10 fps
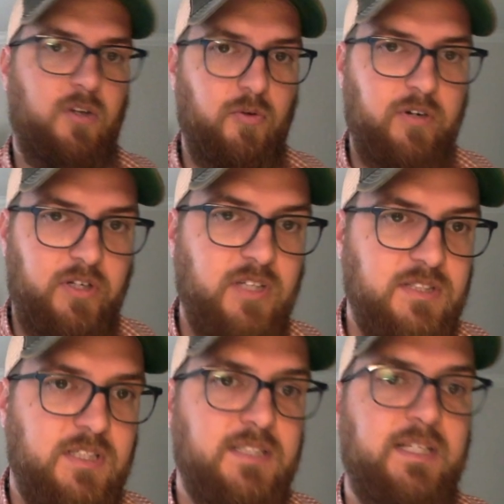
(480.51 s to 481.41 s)
over a
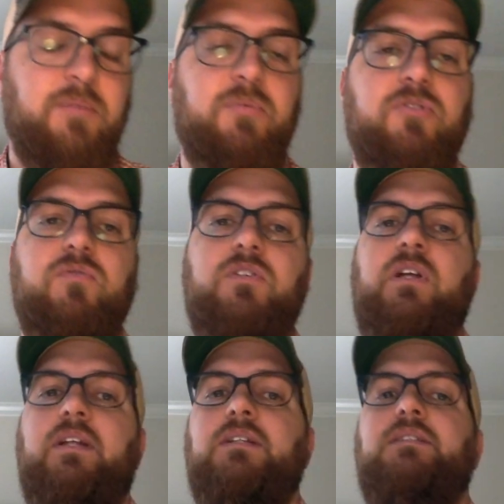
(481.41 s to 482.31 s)
dozen examples of the
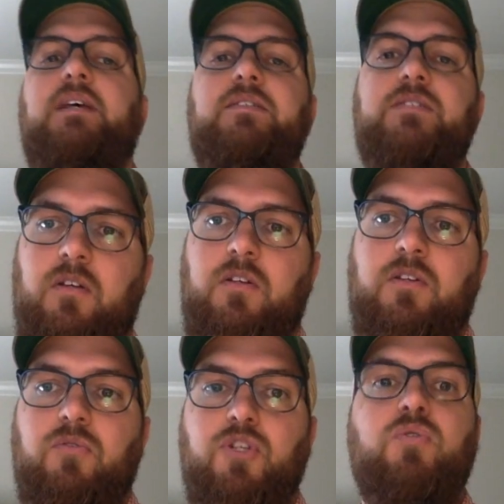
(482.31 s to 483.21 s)
United States,
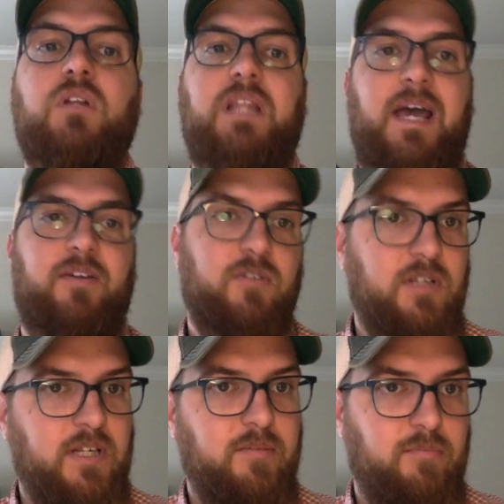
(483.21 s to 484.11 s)

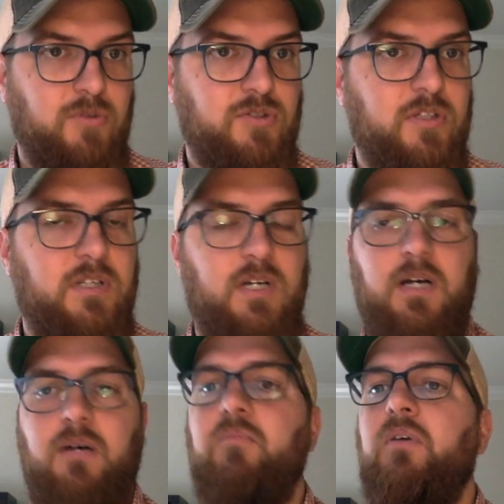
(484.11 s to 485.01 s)
unilaterally, most of the
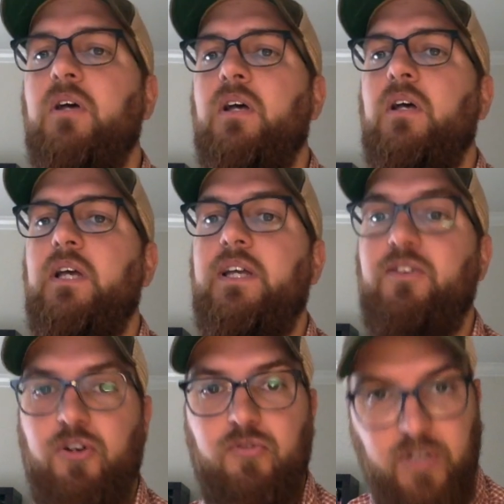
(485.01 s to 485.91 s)
time,
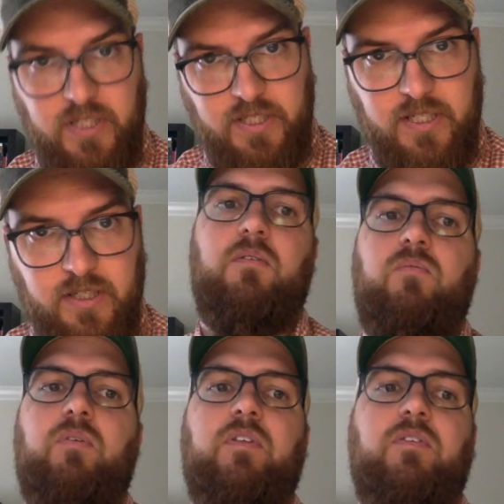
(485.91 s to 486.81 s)
intervening
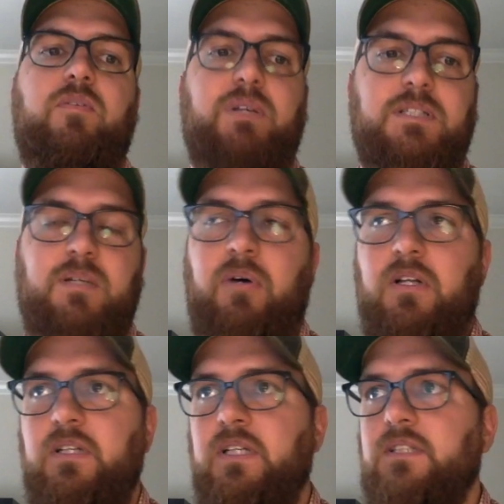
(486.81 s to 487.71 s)
with domestic
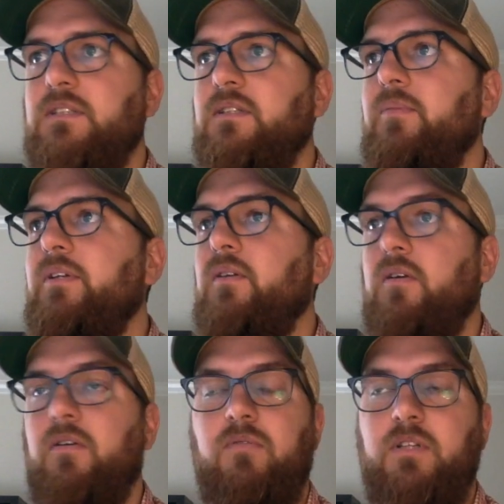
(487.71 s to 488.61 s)
politics of some
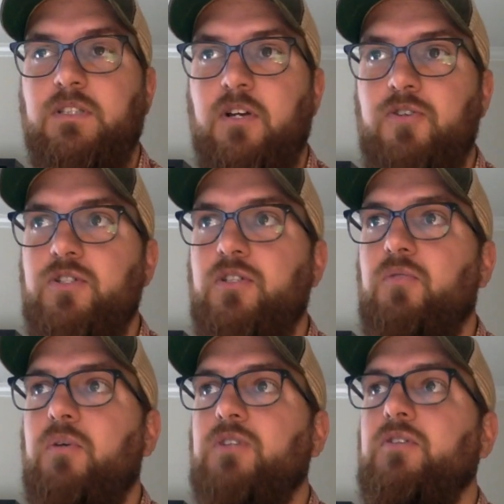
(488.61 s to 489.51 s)
of these countries in the
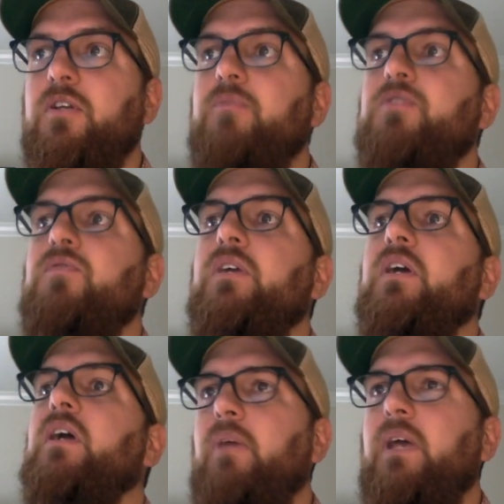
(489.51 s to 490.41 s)
Western
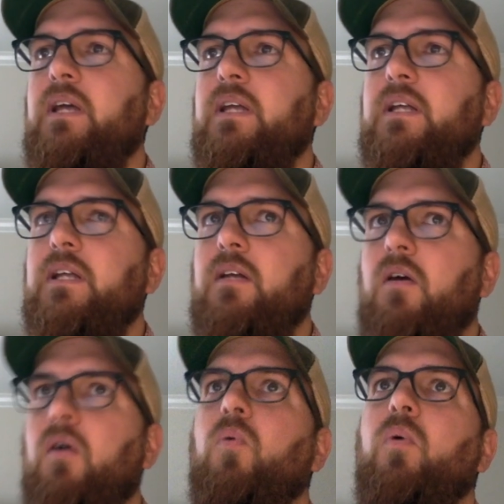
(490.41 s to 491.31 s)
Hemisphere, and it
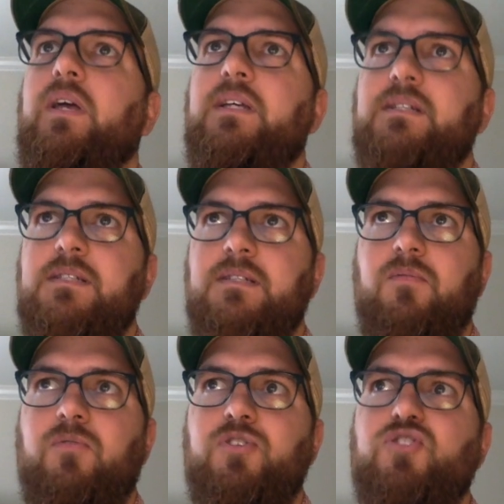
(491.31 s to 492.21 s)
always
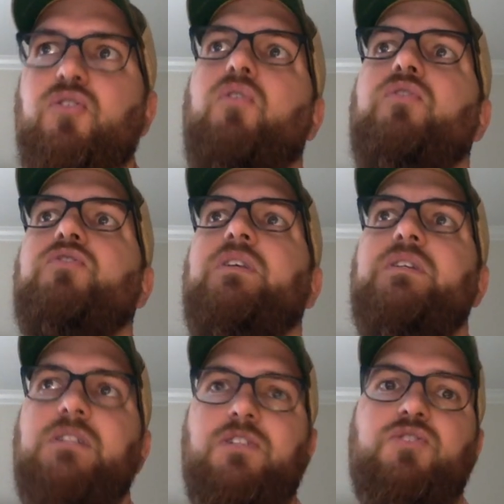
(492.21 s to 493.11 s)
results in a
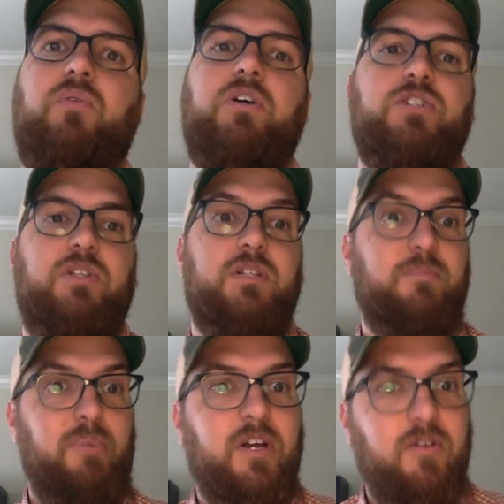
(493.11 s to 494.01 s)
situation that's
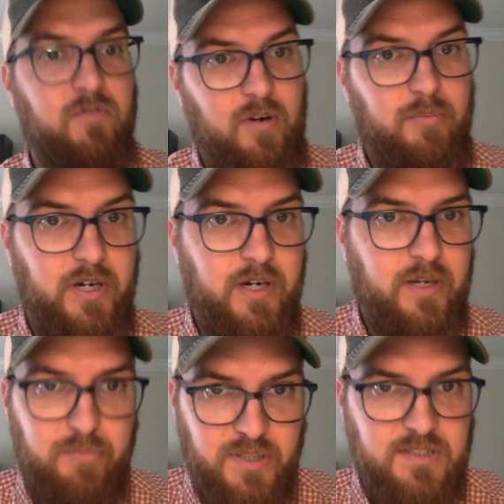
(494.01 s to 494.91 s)
better for
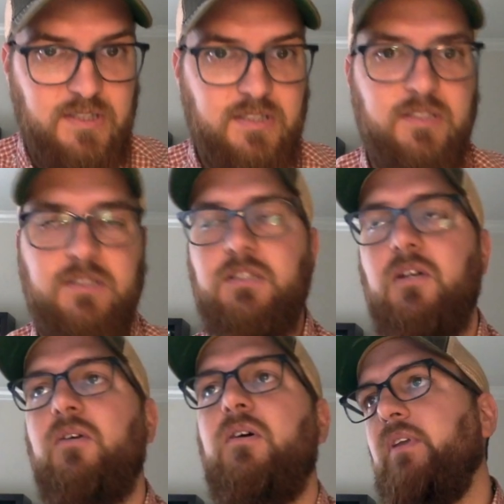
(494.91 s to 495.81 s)
American businesses.
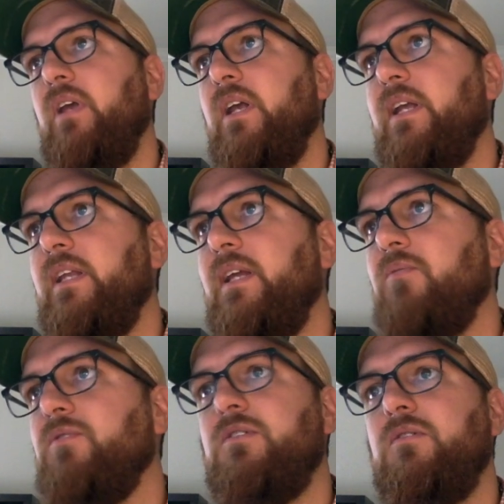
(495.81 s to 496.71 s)
So, and again, that
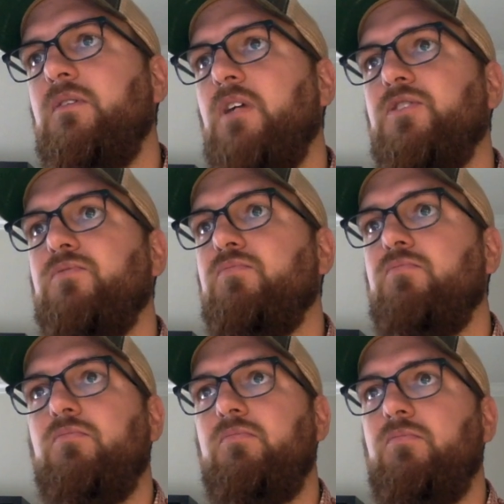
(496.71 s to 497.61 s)
was not just
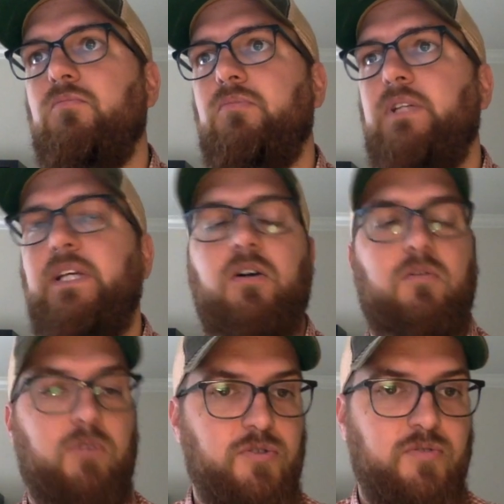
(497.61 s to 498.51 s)

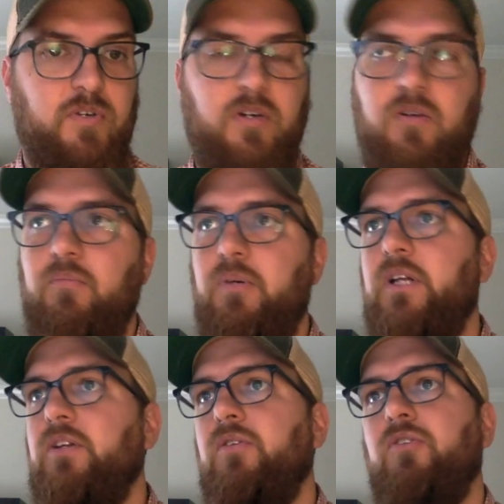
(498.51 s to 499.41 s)
Roosevelt,
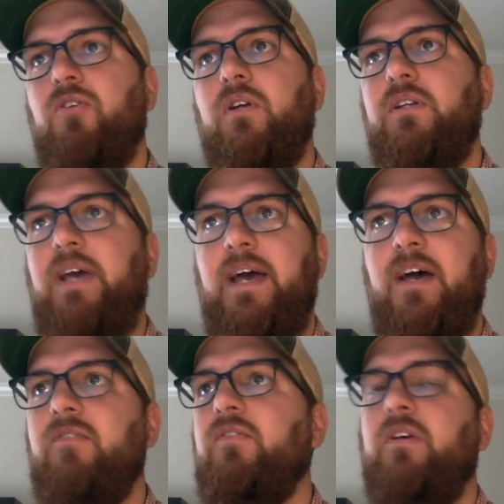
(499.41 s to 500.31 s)
but you're talking
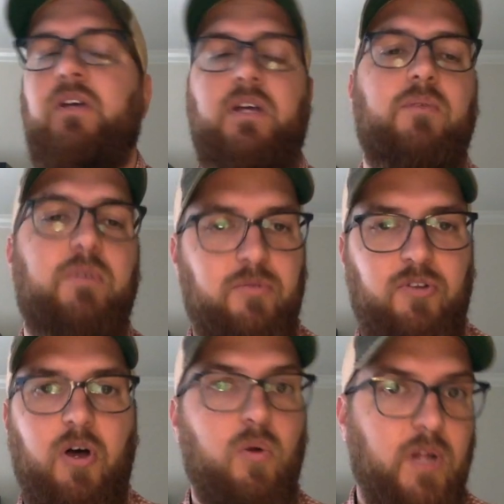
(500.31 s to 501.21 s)
Taft. It was
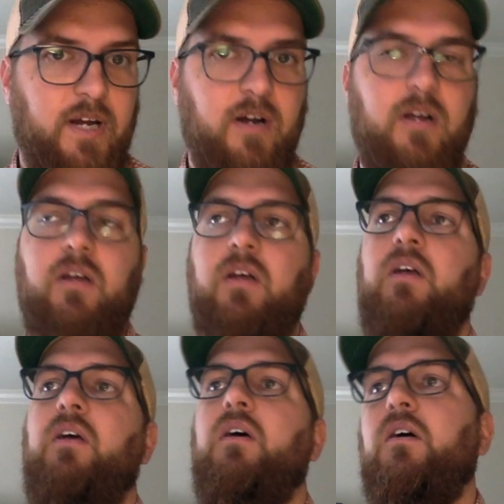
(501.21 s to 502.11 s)
the whole era
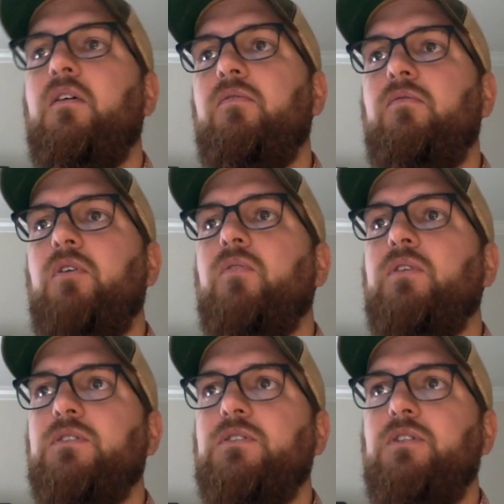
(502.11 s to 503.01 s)
known
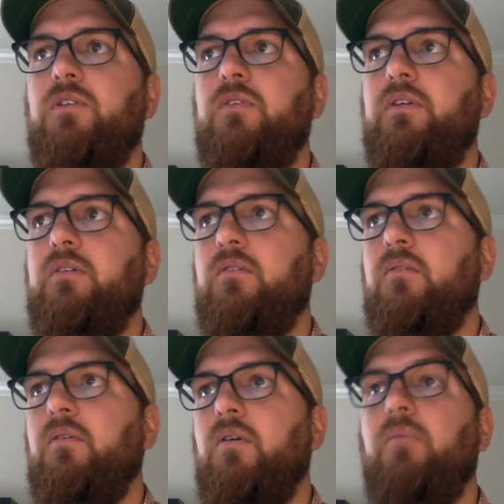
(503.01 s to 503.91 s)
as the
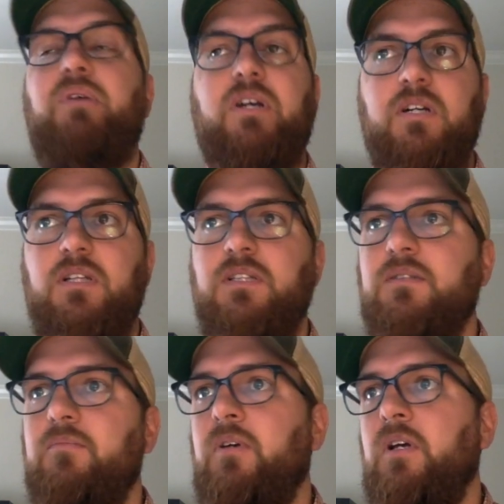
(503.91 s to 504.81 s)

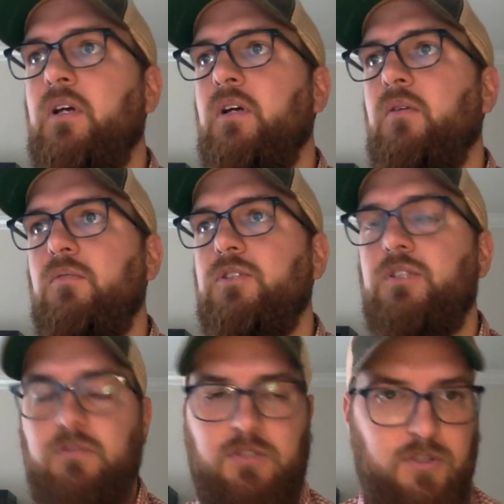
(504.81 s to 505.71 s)
imperialism,
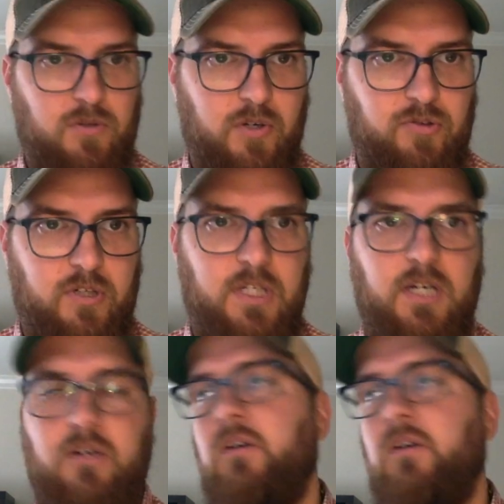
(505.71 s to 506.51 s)
which still goes on now,